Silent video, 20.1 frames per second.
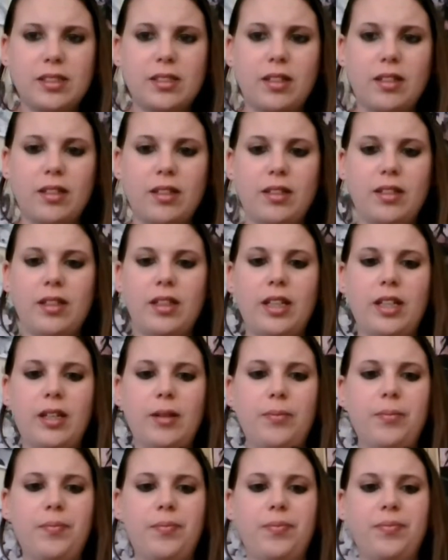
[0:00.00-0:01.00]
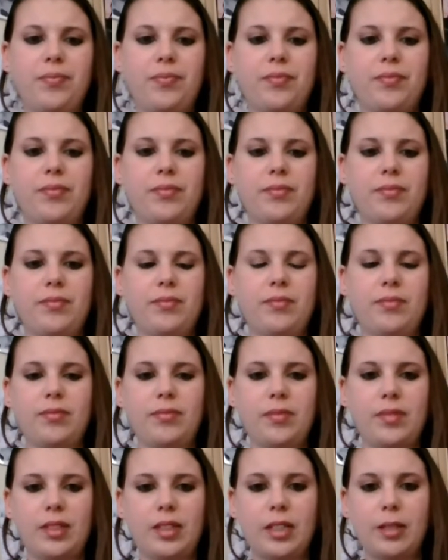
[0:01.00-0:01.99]
It's got um
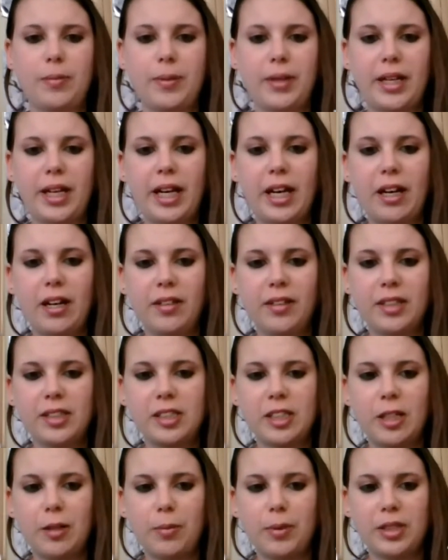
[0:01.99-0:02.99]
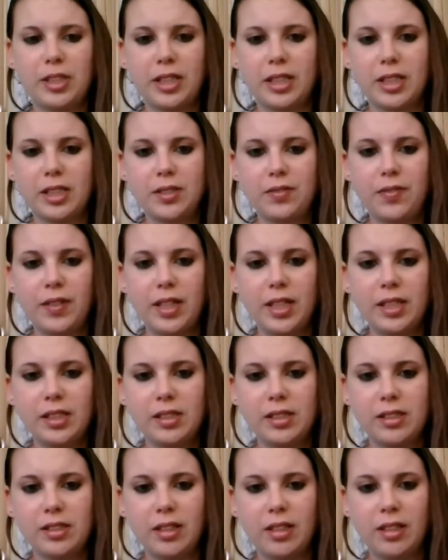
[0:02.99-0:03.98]
a big hat on the top with Jack's face
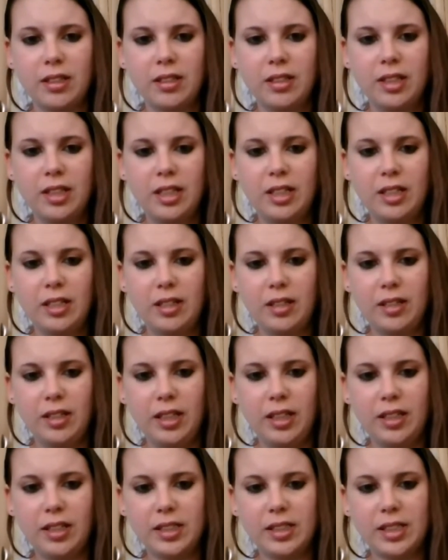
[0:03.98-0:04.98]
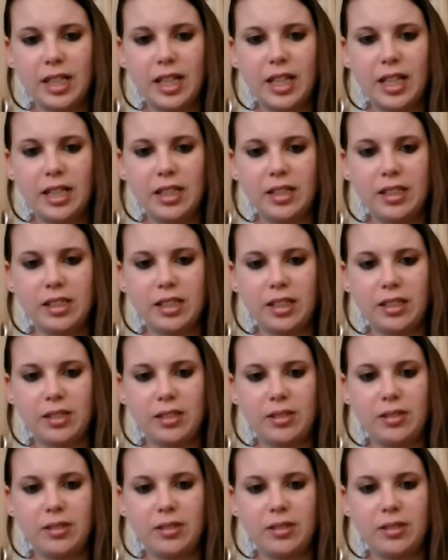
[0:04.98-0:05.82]
is on on either side, and Jack's